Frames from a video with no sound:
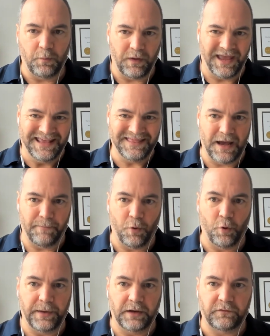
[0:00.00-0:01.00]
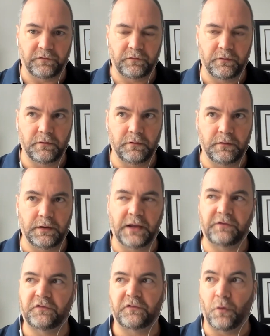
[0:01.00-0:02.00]
in that moment,
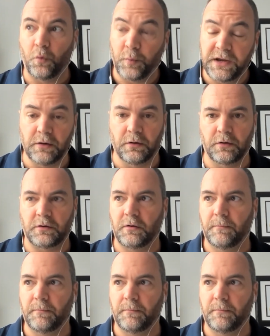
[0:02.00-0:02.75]
it's so weird,